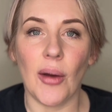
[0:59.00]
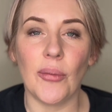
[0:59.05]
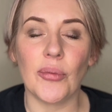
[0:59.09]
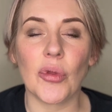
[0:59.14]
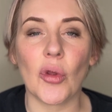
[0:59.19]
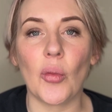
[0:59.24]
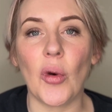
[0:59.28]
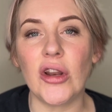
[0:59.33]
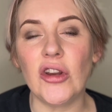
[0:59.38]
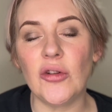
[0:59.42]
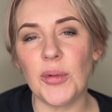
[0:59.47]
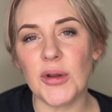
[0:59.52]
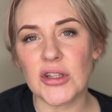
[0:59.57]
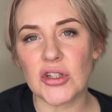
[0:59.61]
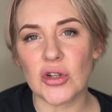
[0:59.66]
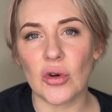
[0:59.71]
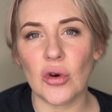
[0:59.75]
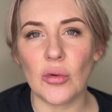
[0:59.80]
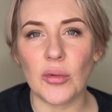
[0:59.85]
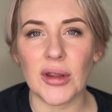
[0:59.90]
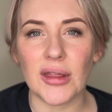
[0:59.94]
When you've been
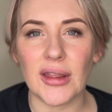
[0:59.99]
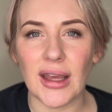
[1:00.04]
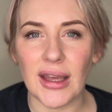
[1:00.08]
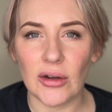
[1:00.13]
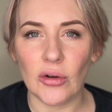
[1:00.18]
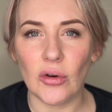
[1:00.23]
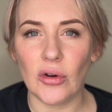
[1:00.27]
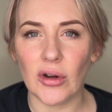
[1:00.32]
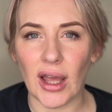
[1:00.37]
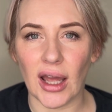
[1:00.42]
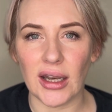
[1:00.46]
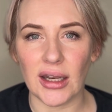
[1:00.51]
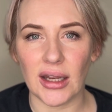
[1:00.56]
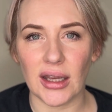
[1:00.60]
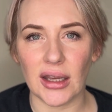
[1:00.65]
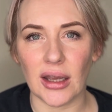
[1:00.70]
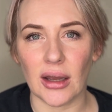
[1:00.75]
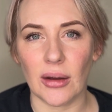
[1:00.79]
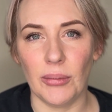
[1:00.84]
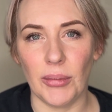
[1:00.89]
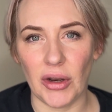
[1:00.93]
taught with
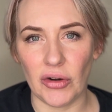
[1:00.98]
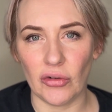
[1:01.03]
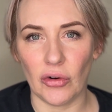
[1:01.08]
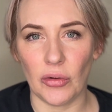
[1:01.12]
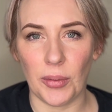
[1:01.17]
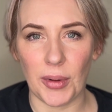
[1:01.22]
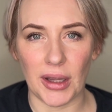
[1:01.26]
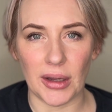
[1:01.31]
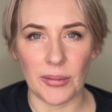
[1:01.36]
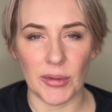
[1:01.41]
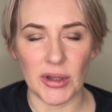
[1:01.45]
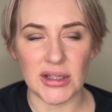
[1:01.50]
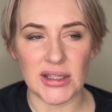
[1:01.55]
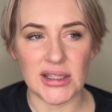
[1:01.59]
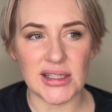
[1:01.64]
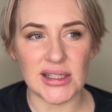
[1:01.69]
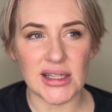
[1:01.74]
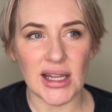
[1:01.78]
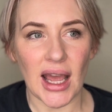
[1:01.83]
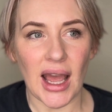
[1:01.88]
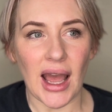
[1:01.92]
inorganic mineral
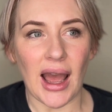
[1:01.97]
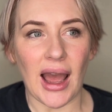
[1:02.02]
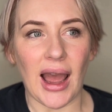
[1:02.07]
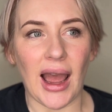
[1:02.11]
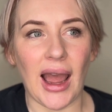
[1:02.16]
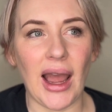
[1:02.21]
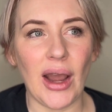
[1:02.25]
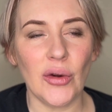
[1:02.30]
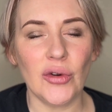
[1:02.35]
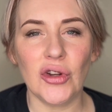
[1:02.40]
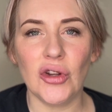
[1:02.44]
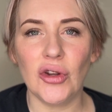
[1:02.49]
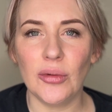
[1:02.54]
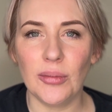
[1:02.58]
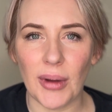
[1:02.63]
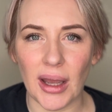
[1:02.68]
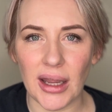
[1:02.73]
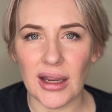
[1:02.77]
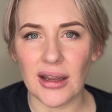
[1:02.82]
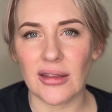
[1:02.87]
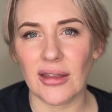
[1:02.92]
pigments, how do you
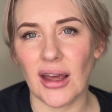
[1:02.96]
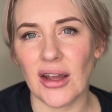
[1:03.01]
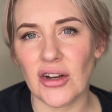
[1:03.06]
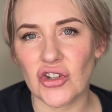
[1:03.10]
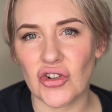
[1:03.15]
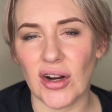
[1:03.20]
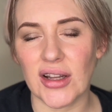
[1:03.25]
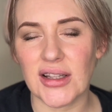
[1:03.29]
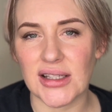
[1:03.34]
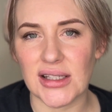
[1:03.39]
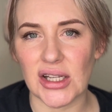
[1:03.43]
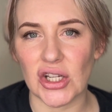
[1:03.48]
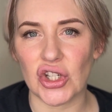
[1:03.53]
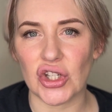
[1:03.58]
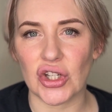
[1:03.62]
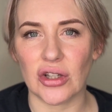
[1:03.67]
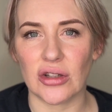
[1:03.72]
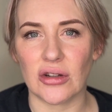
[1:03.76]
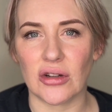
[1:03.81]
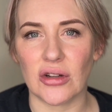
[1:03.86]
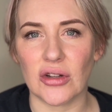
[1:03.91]
make that transition